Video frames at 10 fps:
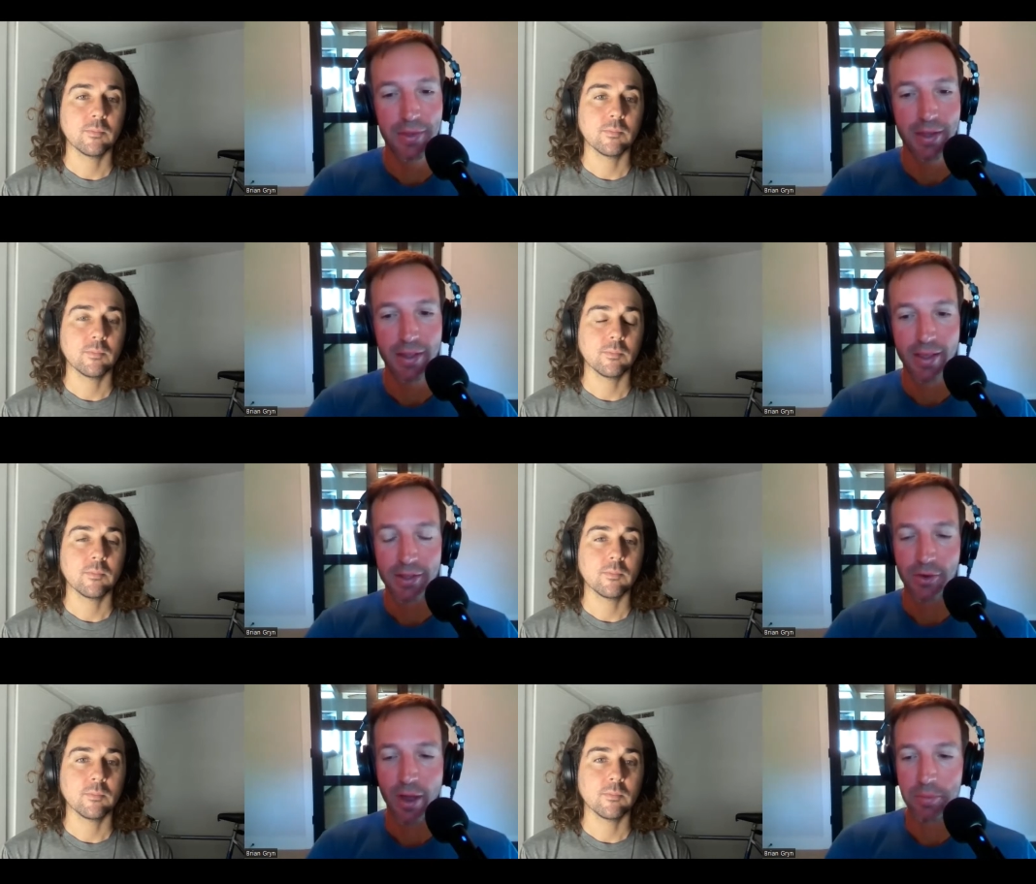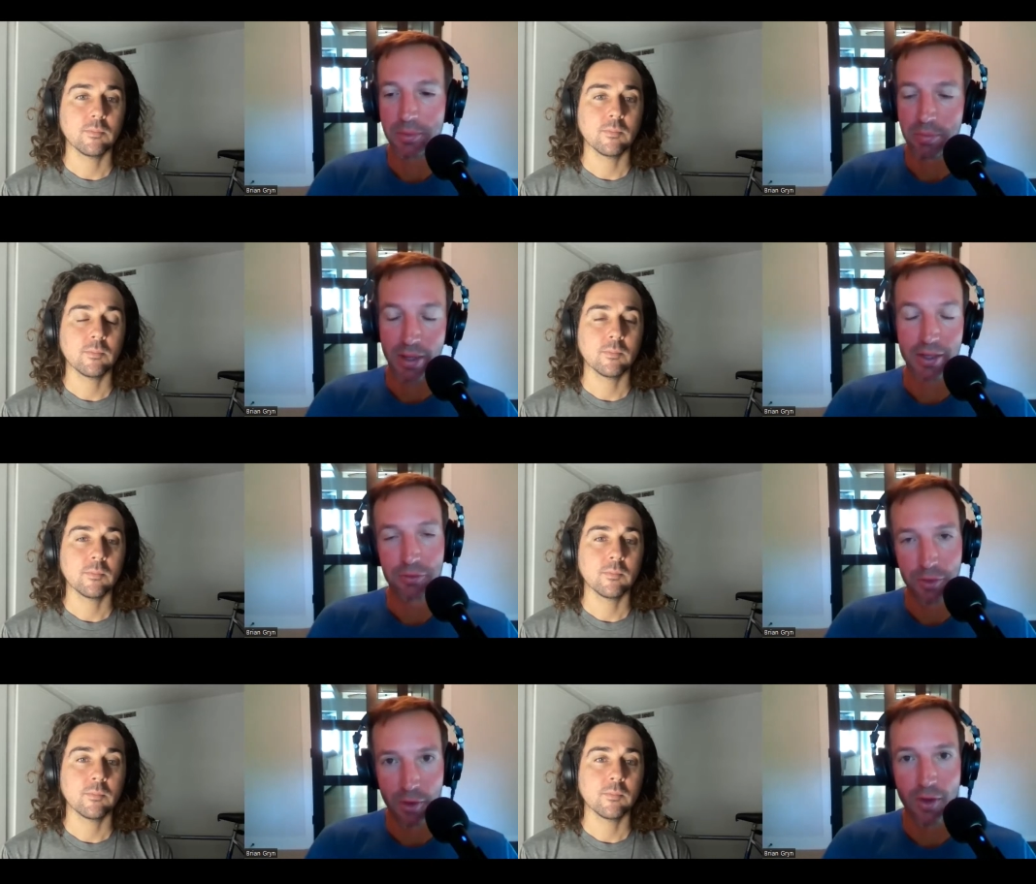Speaker 1: And then, you know, I've been
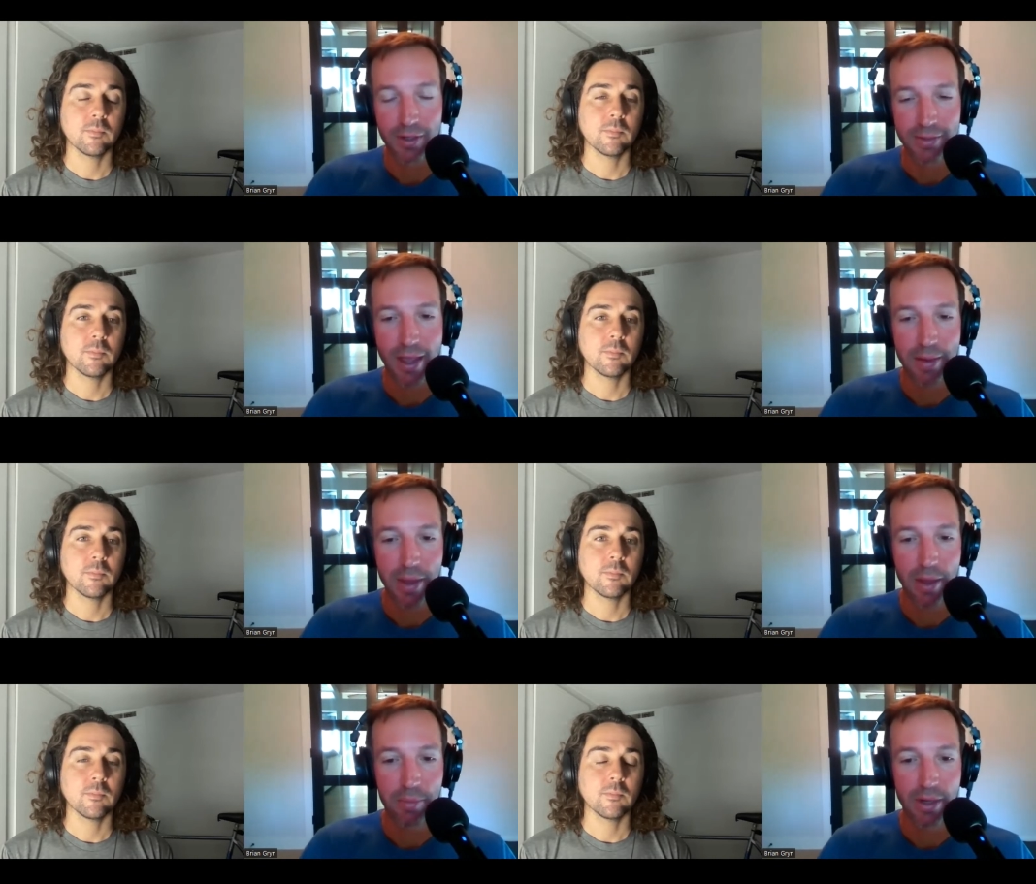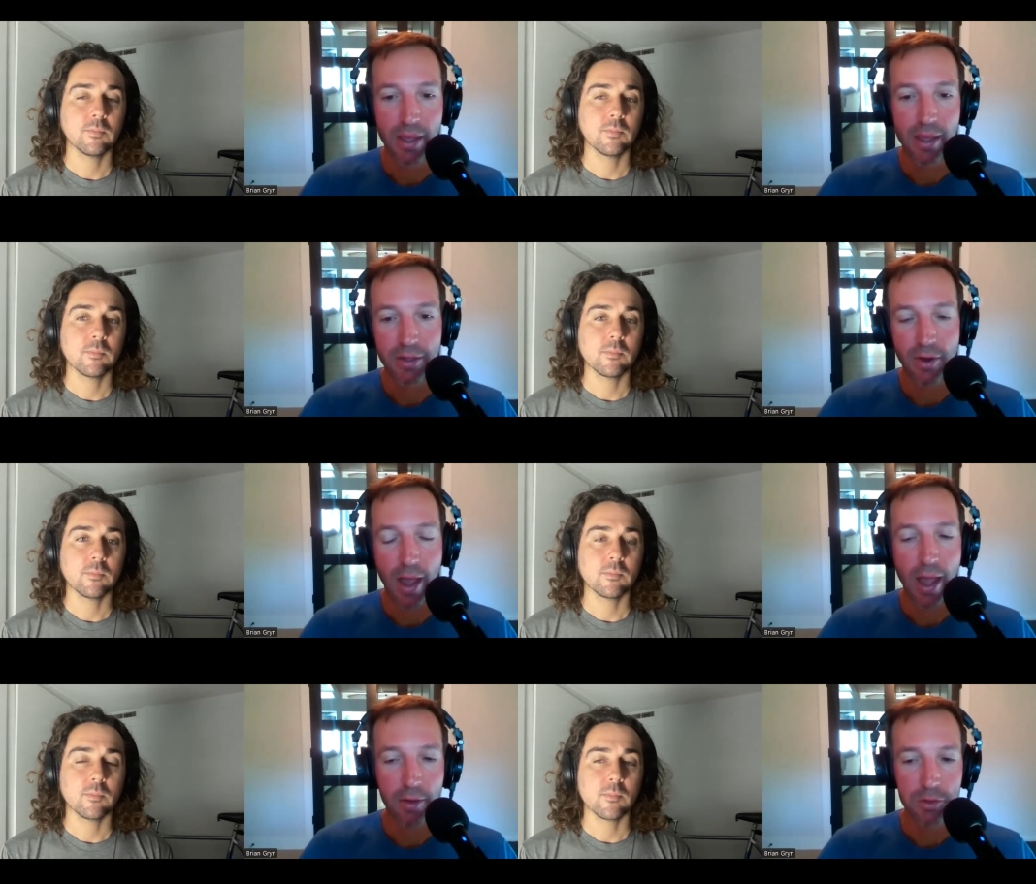playing for a long time now, but you know,
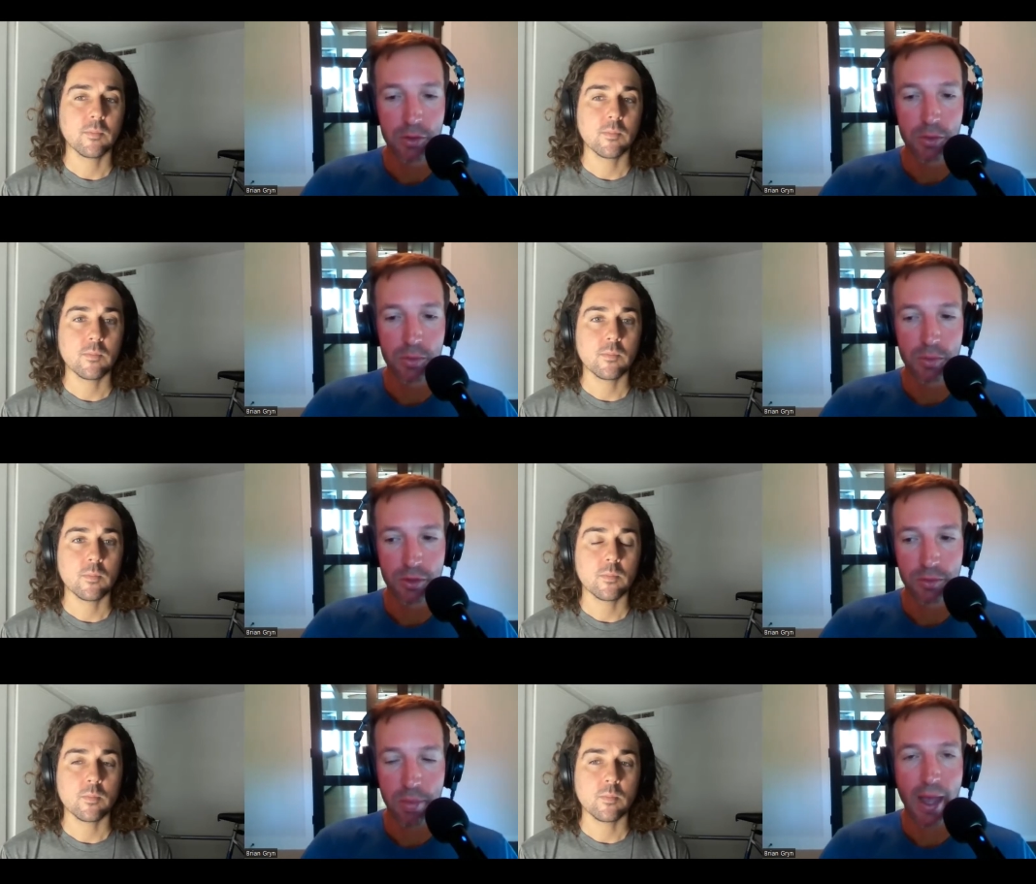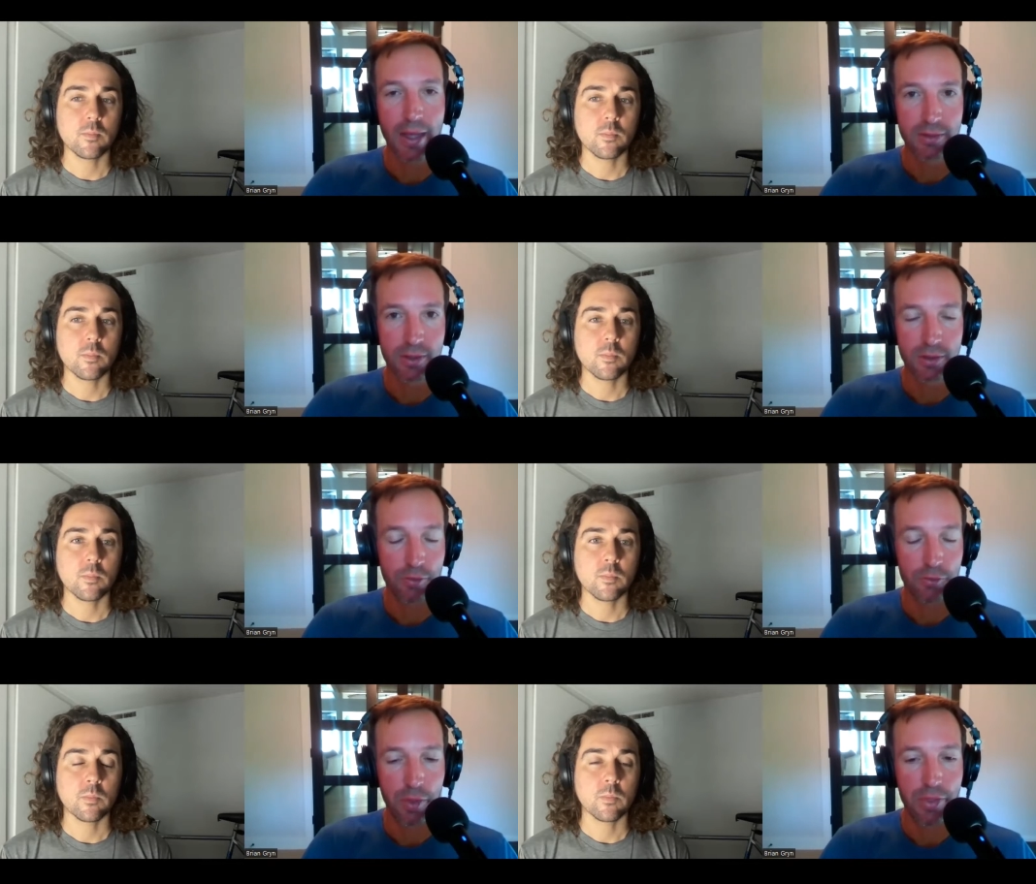how you respond to
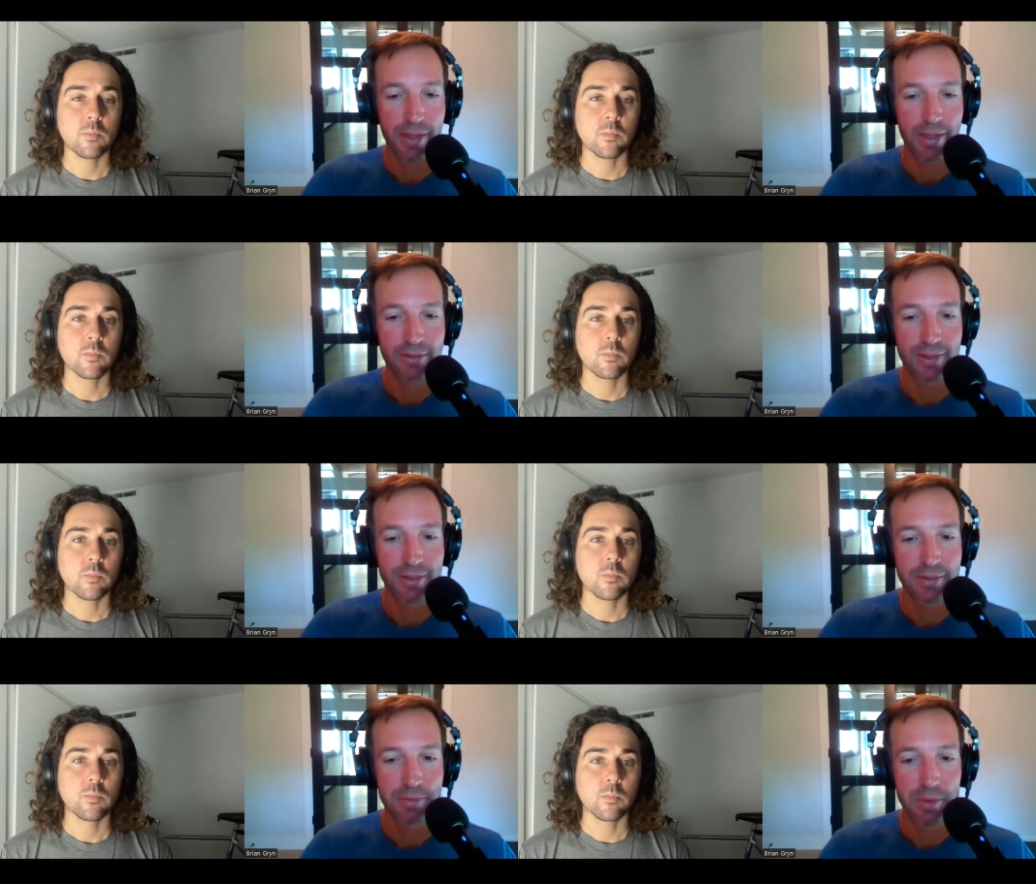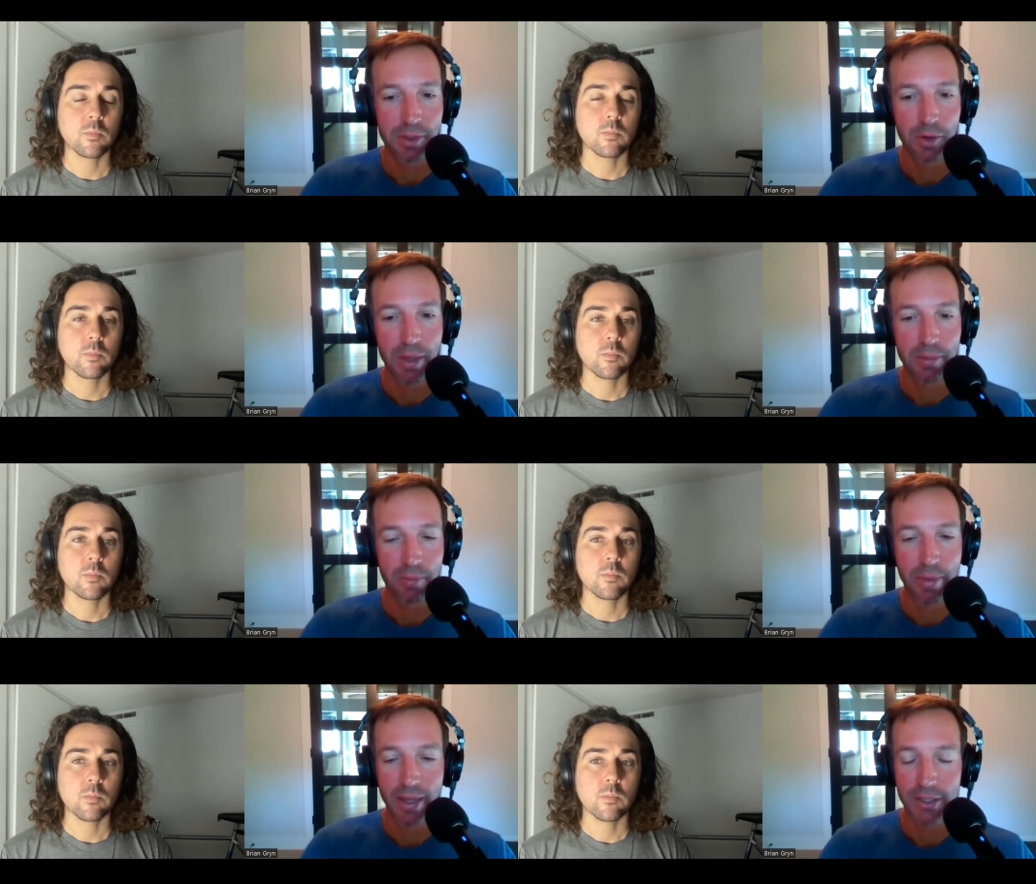different things and, you know,
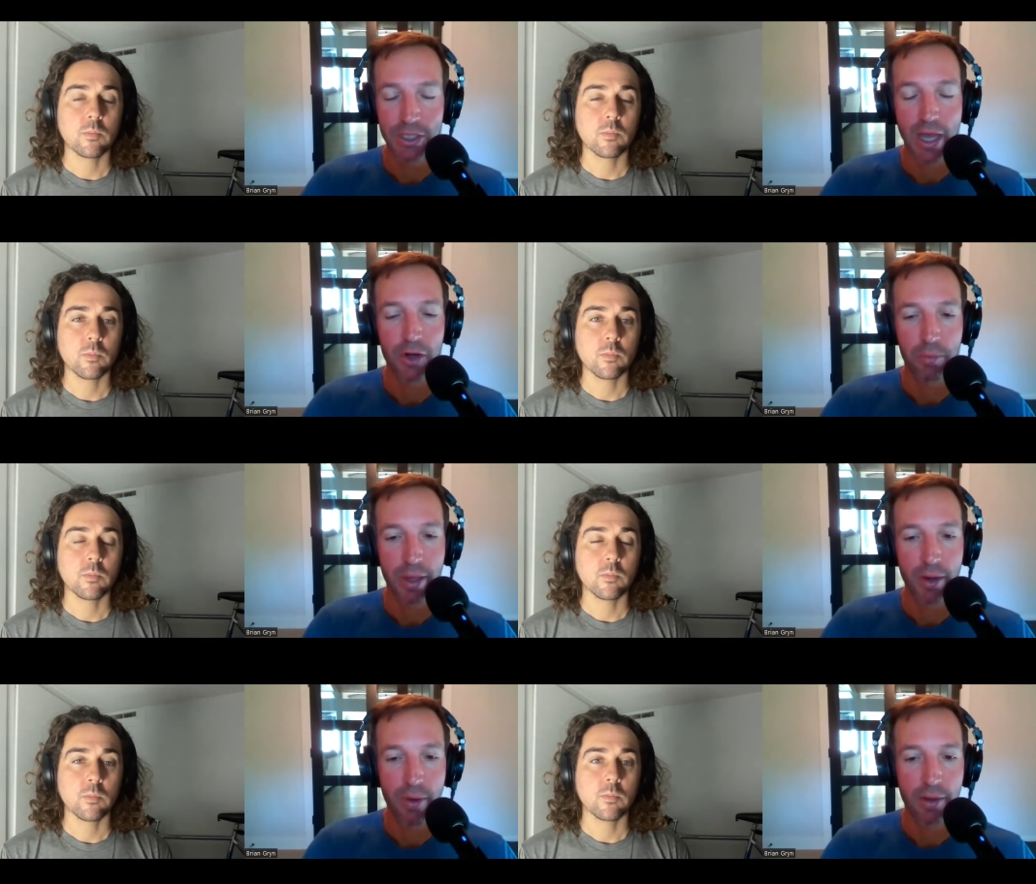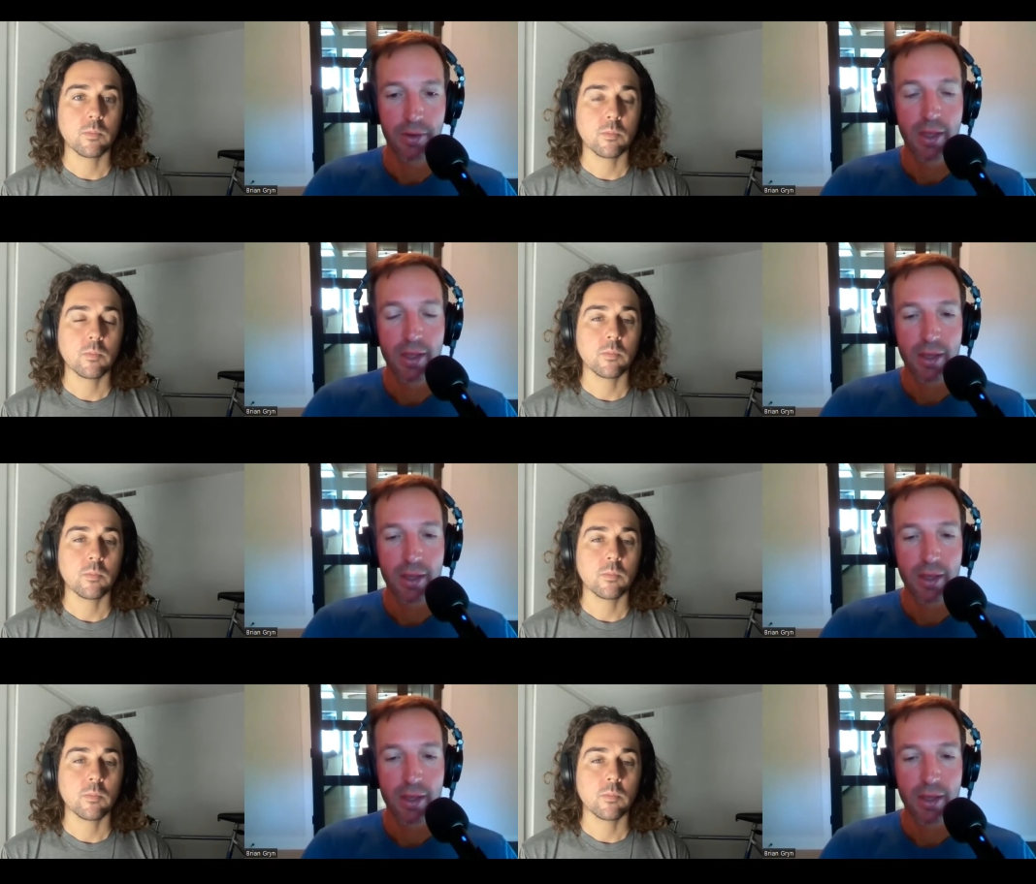maybe a bad shot or a bad round,